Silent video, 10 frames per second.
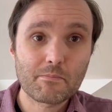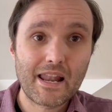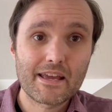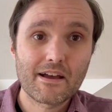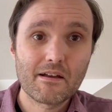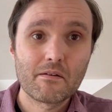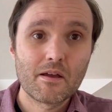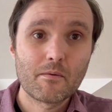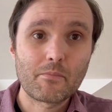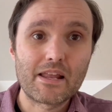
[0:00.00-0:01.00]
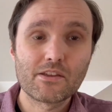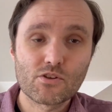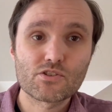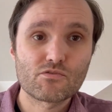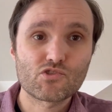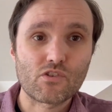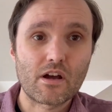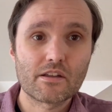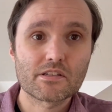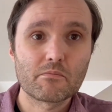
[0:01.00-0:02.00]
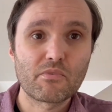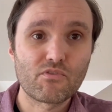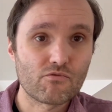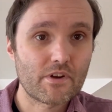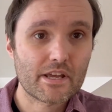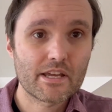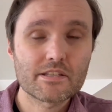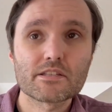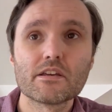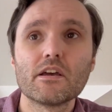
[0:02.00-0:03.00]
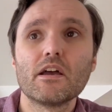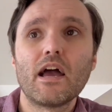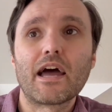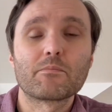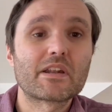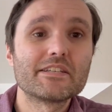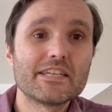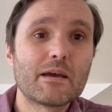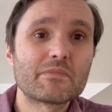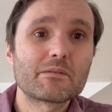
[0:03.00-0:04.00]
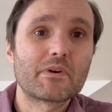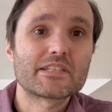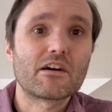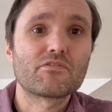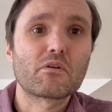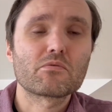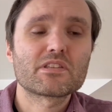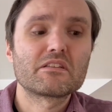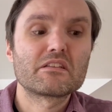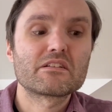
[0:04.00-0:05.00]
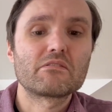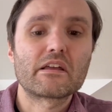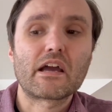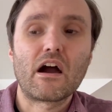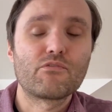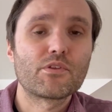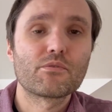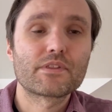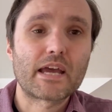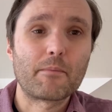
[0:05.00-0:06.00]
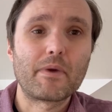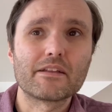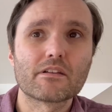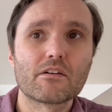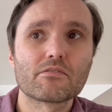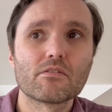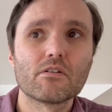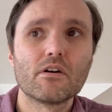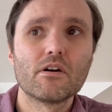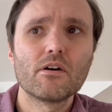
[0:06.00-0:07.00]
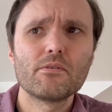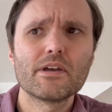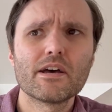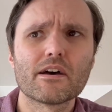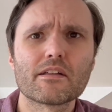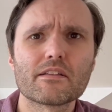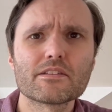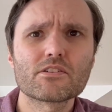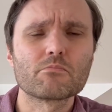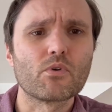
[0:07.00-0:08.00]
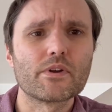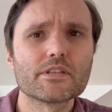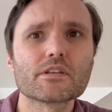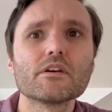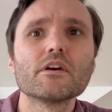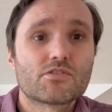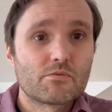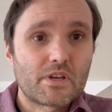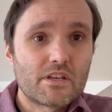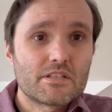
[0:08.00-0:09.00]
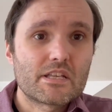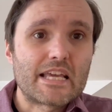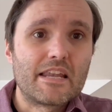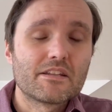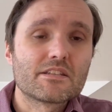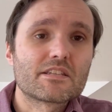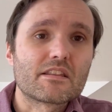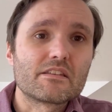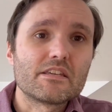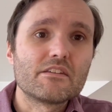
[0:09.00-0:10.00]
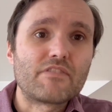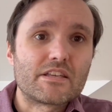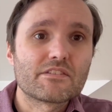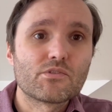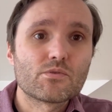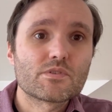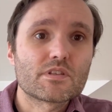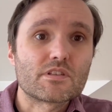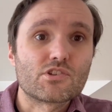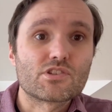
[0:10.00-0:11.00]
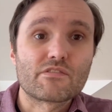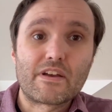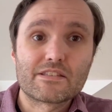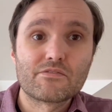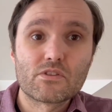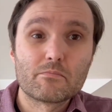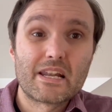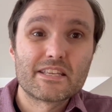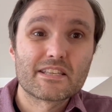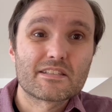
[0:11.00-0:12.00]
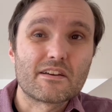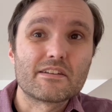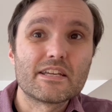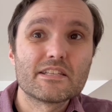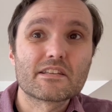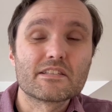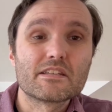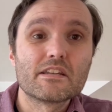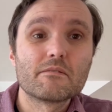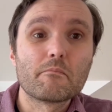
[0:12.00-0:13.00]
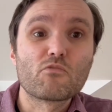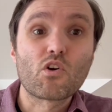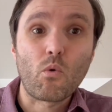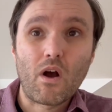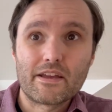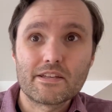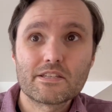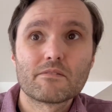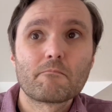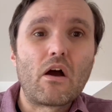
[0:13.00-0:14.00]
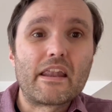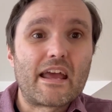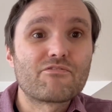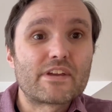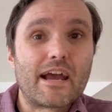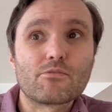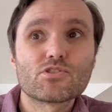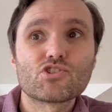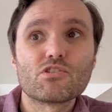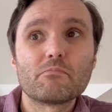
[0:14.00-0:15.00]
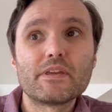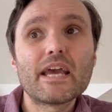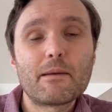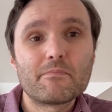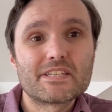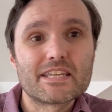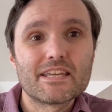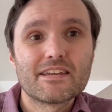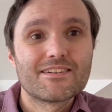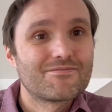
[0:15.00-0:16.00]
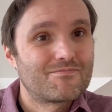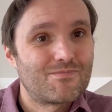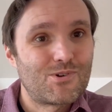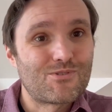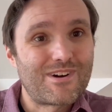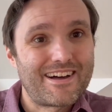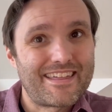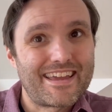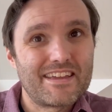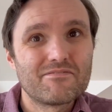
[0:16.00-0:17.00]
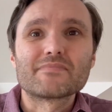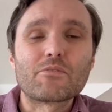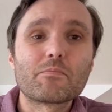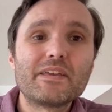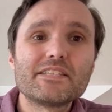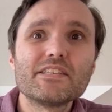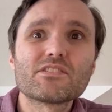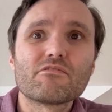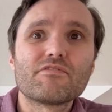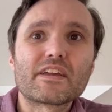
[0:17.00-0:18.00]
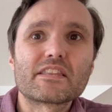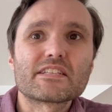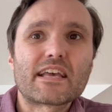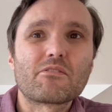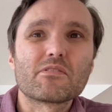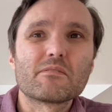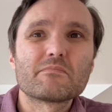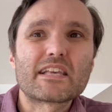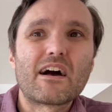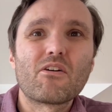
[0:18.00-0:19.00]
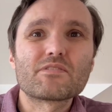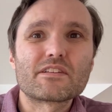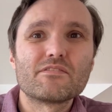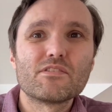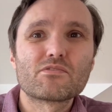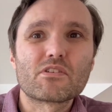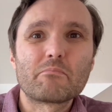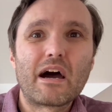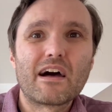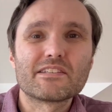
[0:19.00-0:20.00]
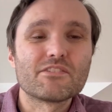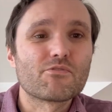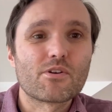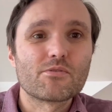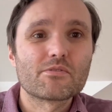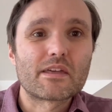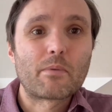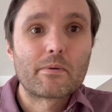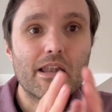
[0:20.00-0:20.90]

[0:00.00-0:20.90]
a player, playing CoS of Strahd before running it, and then when I DM'd it myself, it wasn't until like halfway through the campaign that I thought, oh yeah, that's a good point. So because attendance to the festivals, such as the Festival of the Blazing Sun, is considered required, and every house should be empty, or are they? Now if the PCs don't figure this out on themselves, and if you've got a party rogue, they're probably